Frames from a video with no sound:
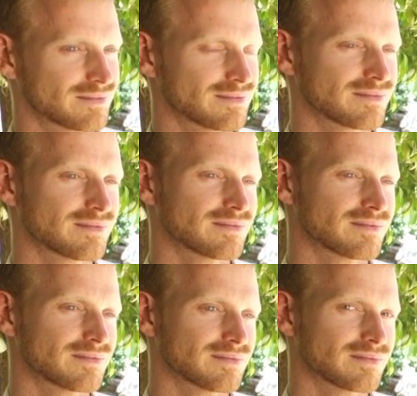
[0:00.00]

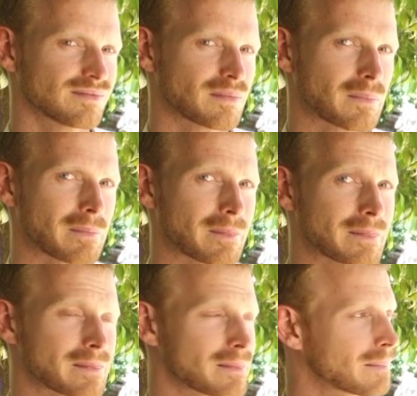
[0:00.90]

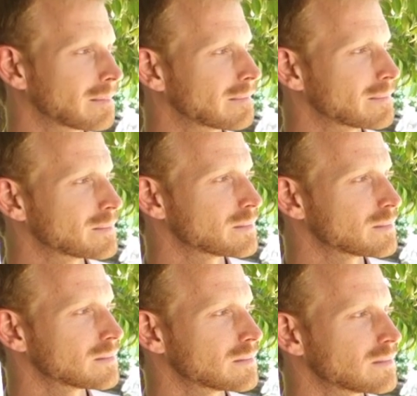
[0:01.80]

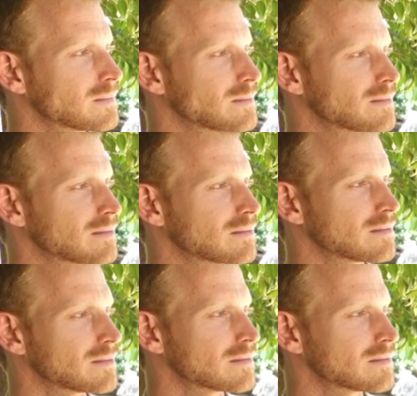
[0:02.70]
(not speaking)